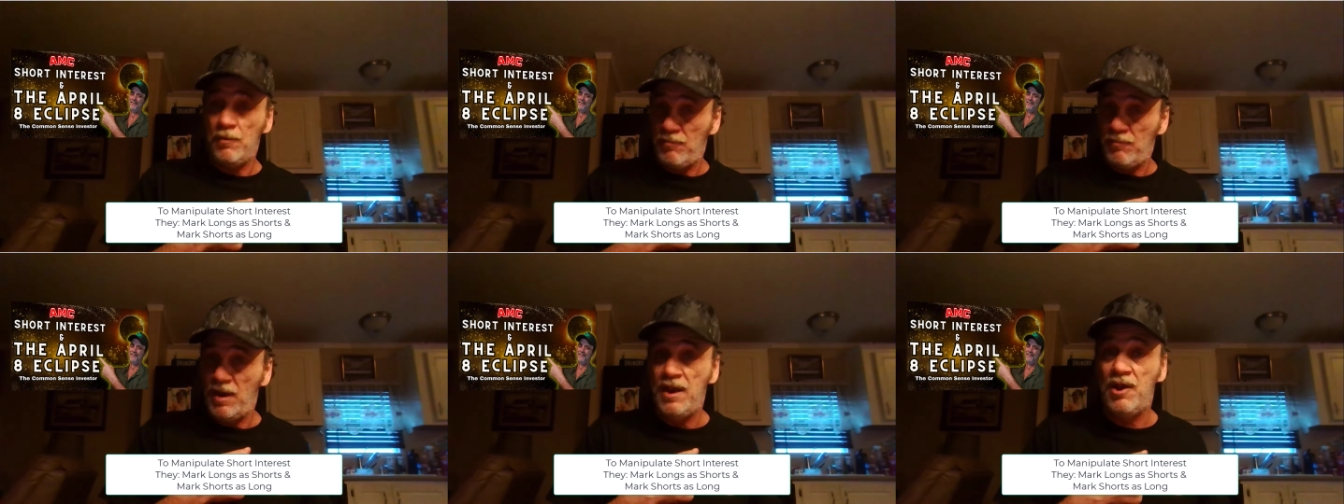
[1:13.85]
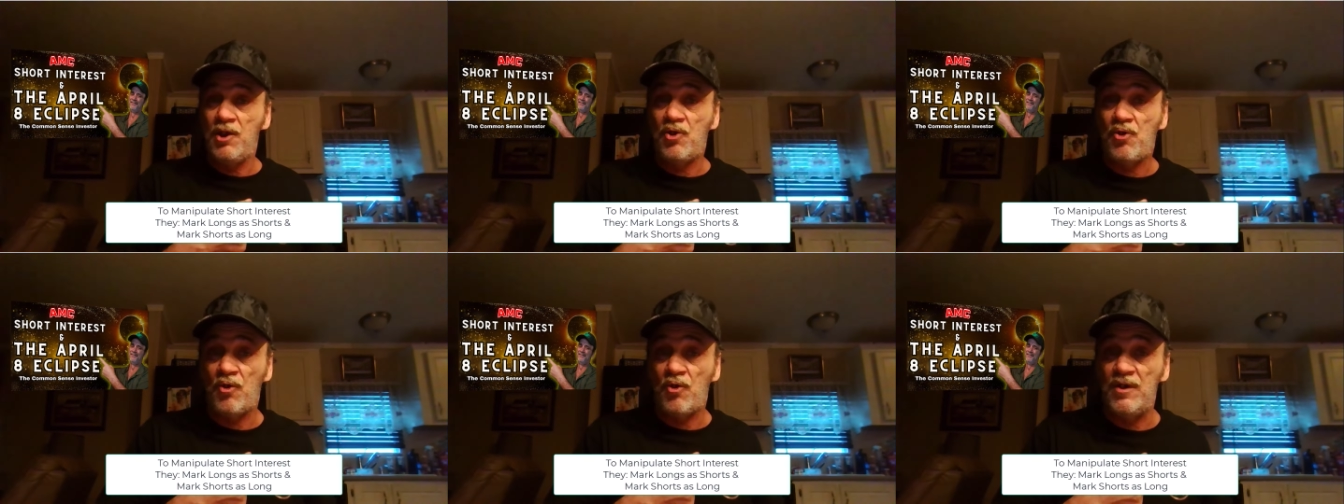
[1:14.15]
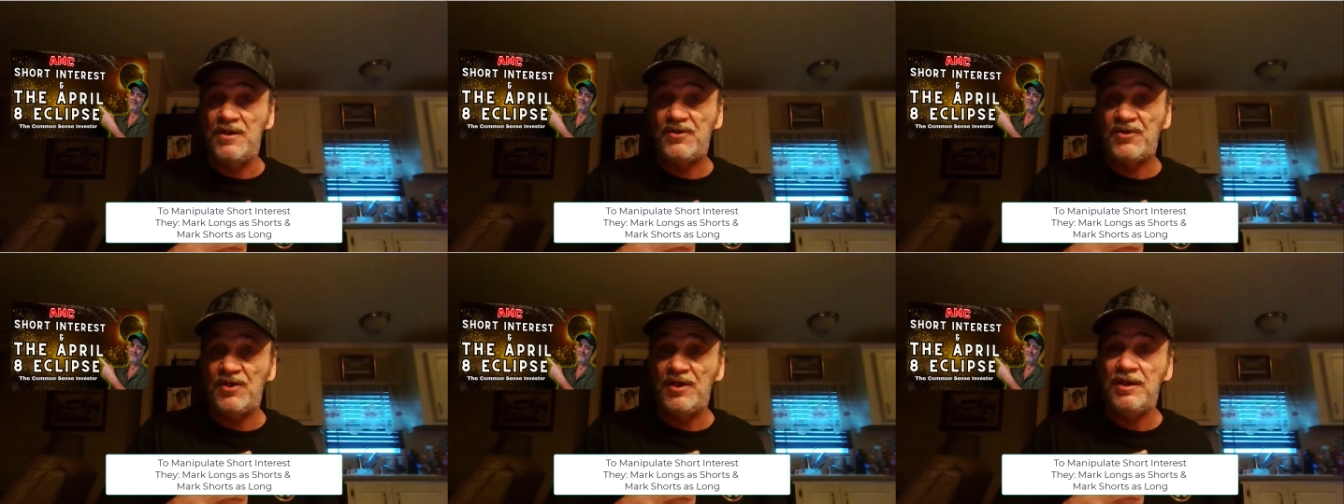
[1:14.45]

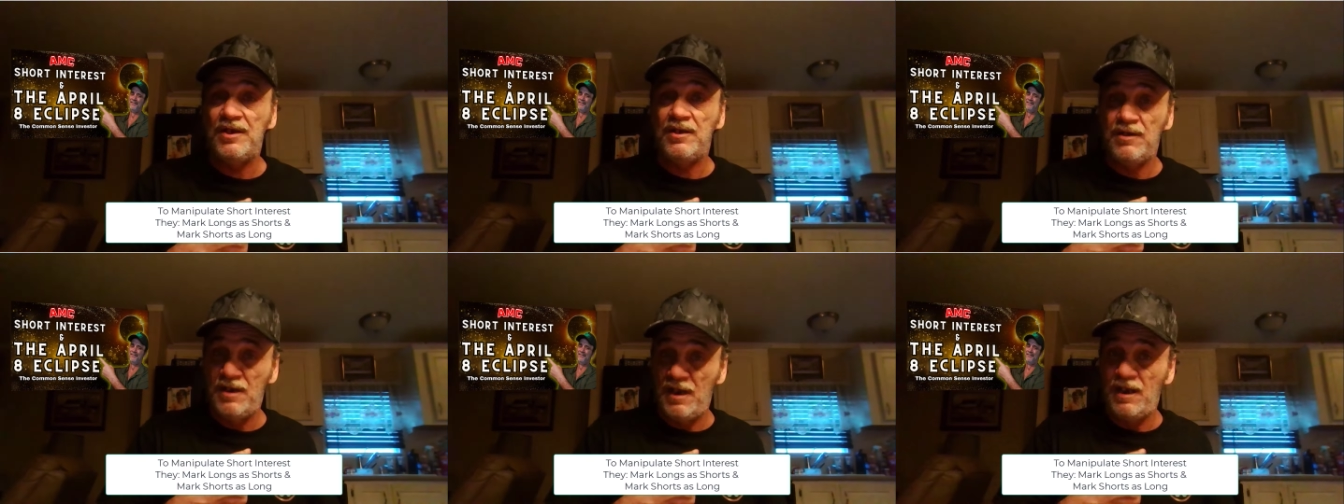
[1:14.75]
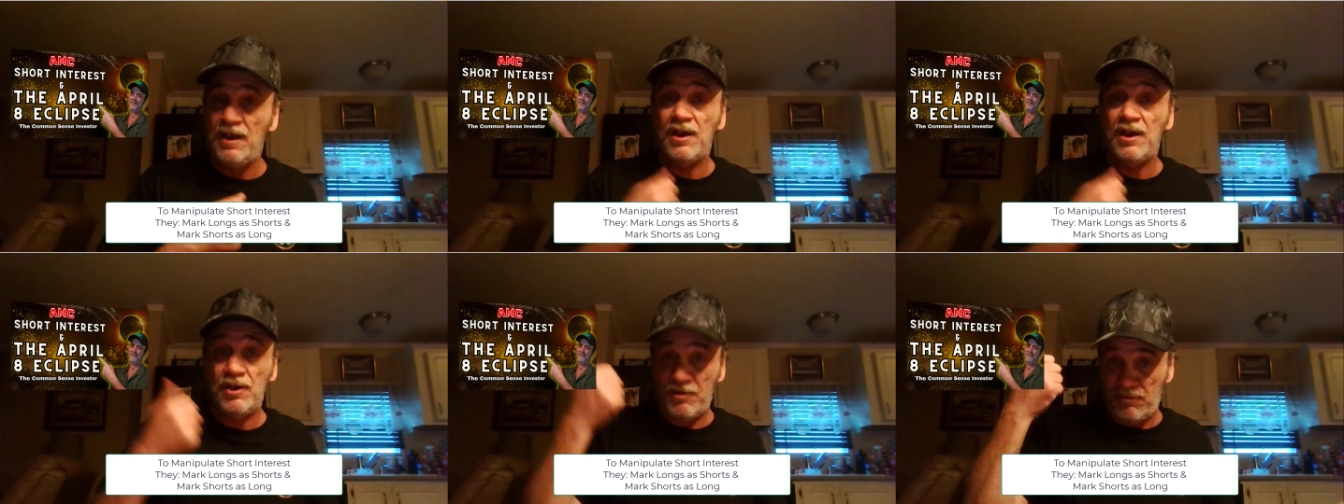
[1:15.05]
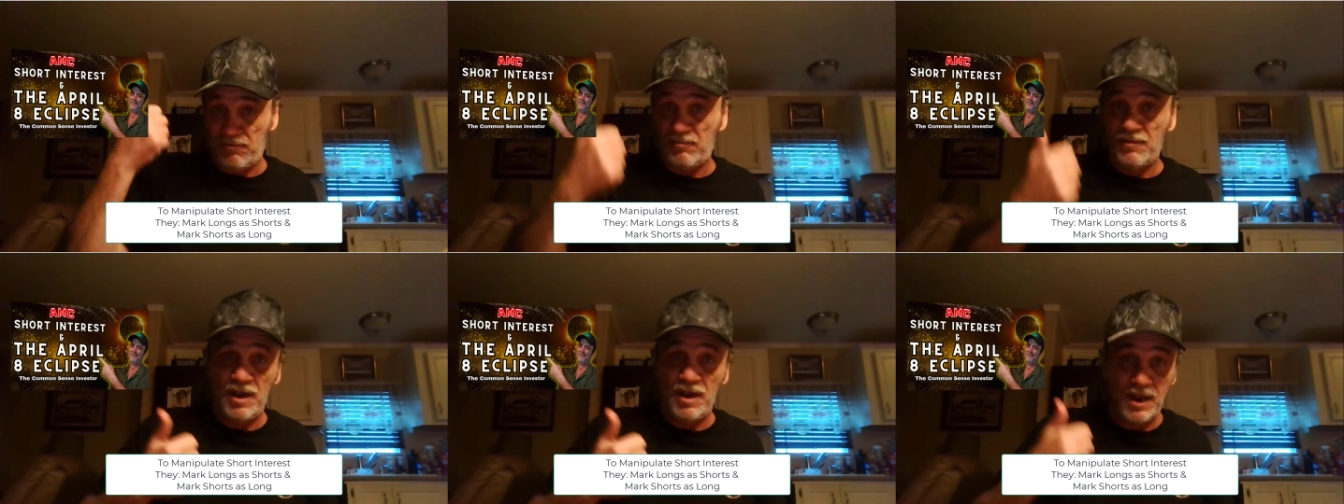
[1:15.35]
increase it, and then it,
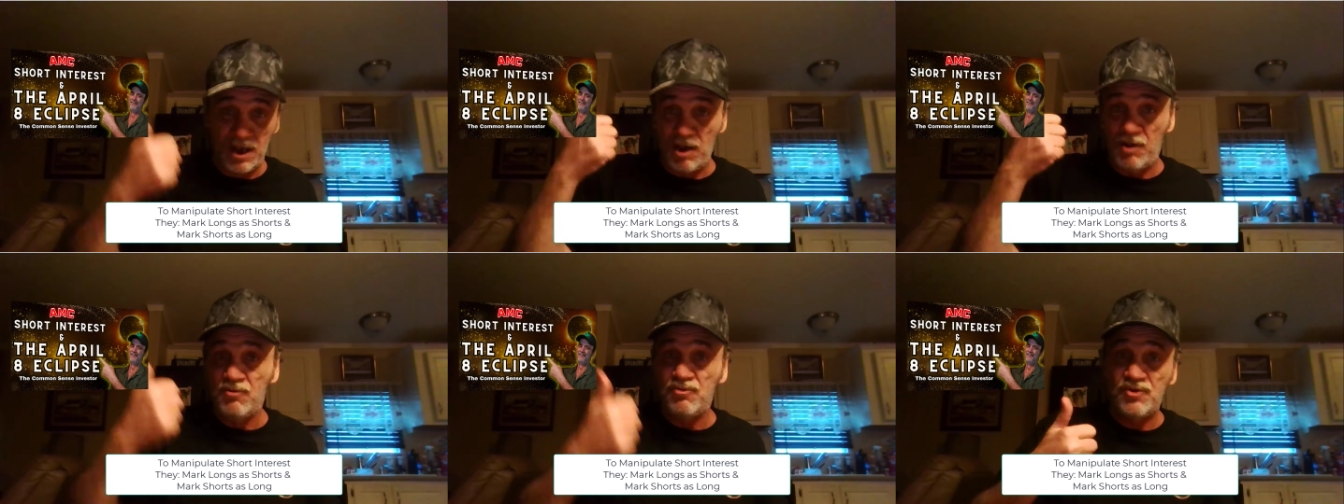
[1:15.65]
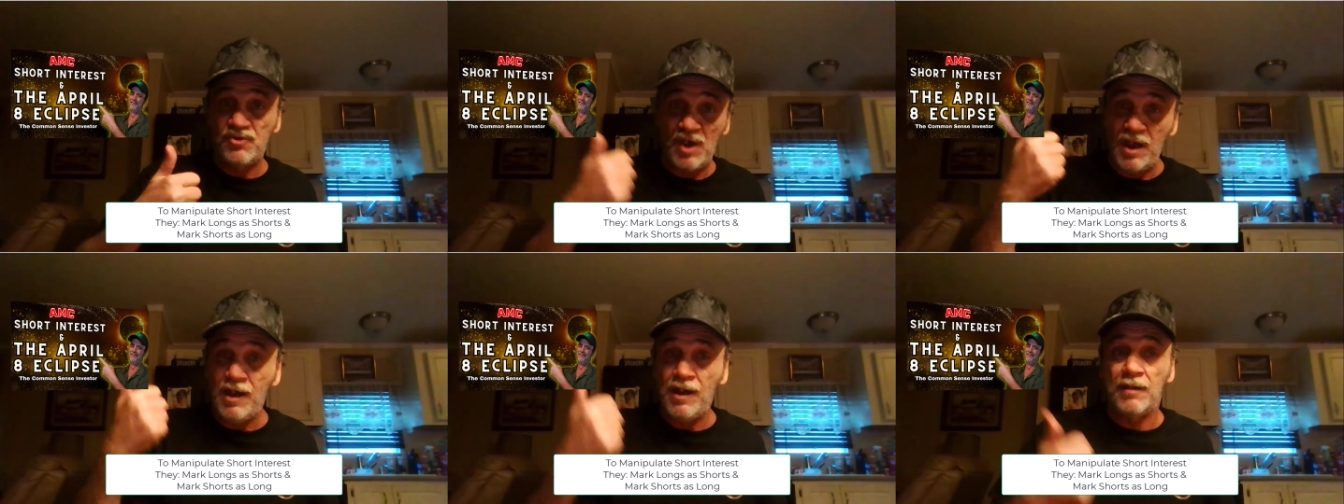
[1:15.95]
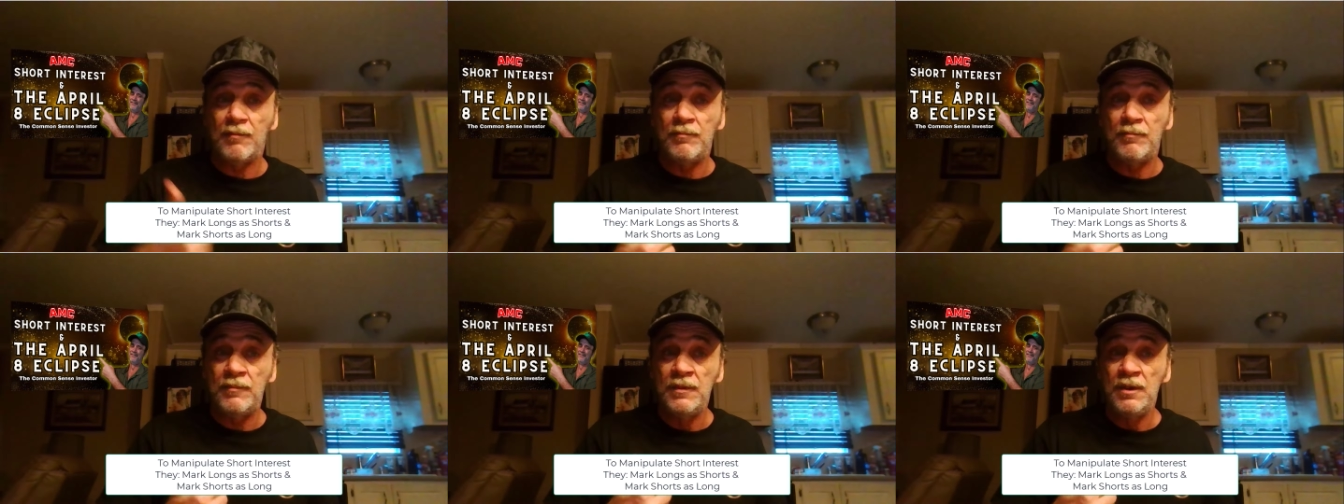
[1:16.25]
it goes up.